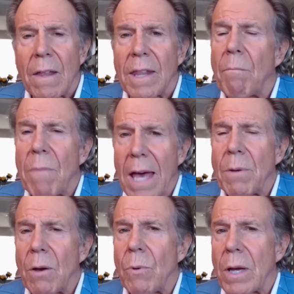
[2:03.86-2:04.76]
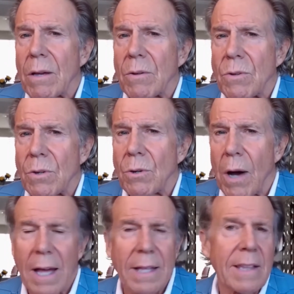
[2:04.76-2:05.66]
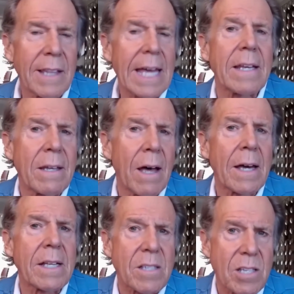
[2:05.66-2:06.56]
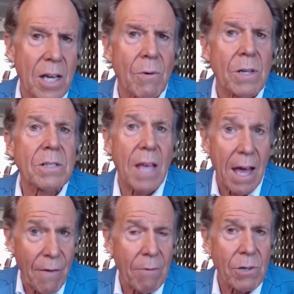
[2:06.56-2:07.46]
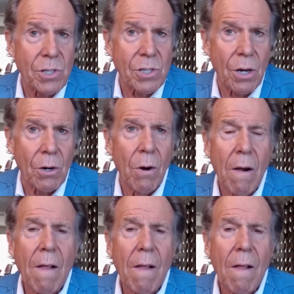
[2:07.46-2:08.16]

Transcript: that maybe we could do a late night series, half-hour show,